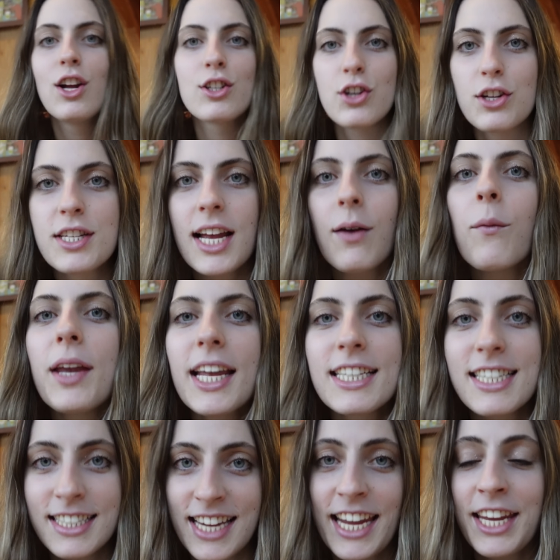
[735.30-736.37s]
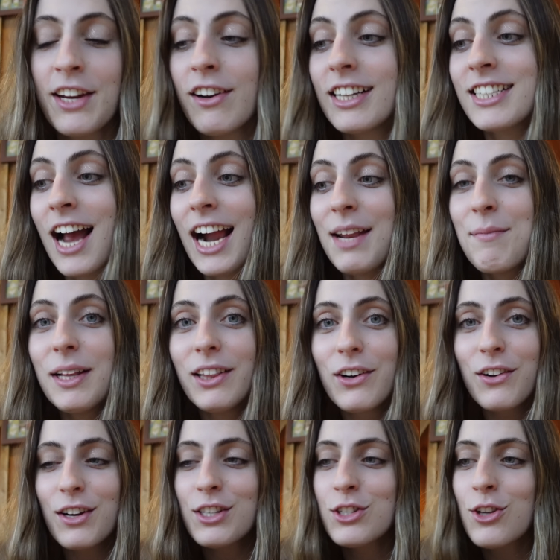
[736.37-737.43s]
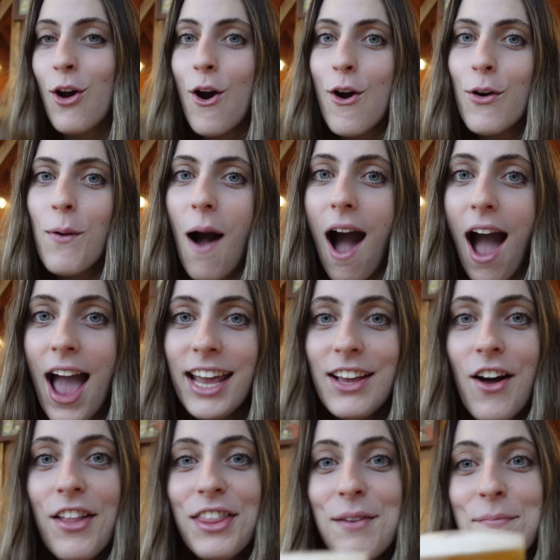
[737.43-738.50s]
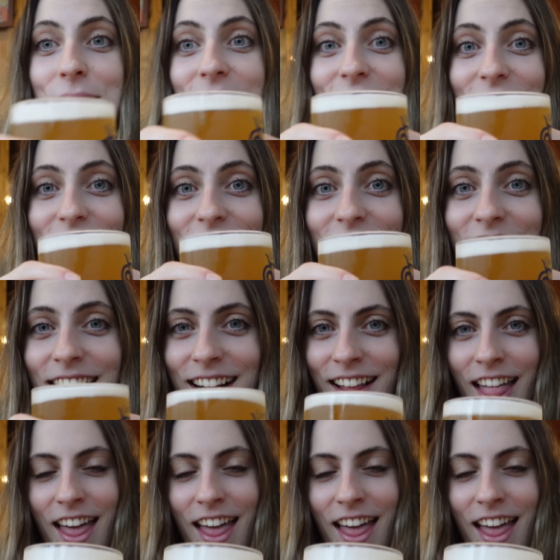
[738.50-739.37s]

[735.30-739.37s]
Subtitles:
Turns out we get to stay here a tiny bit longer, so I got the beer.